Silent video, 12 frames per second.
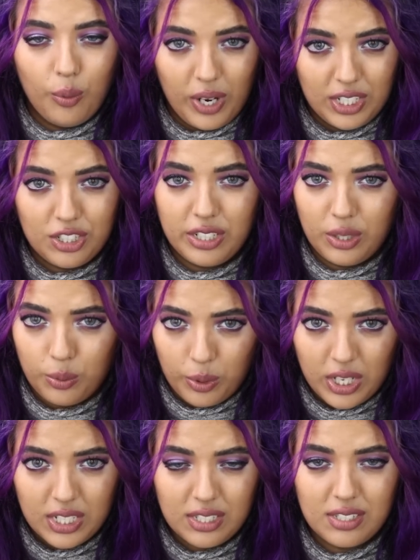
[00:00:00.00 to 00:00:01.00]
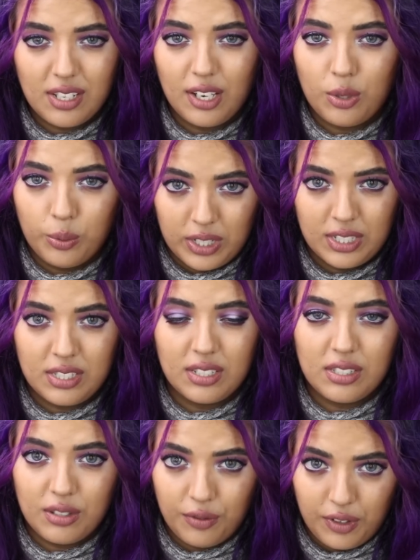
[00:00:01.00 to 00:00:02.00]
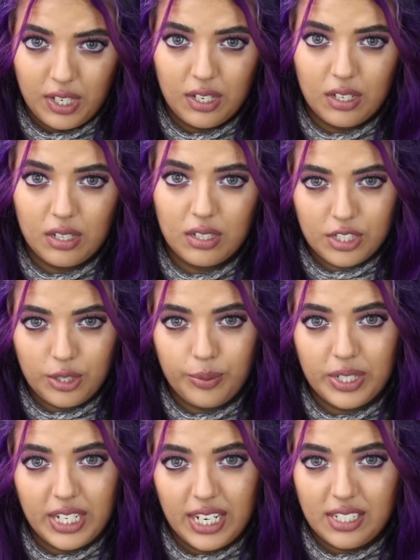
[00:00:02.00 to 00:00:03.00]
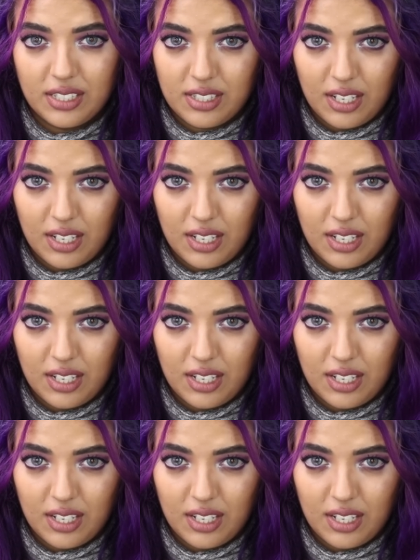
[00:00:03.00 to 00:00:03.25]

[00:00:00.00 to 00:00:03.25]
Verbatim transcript: when she was, it was severe, she would later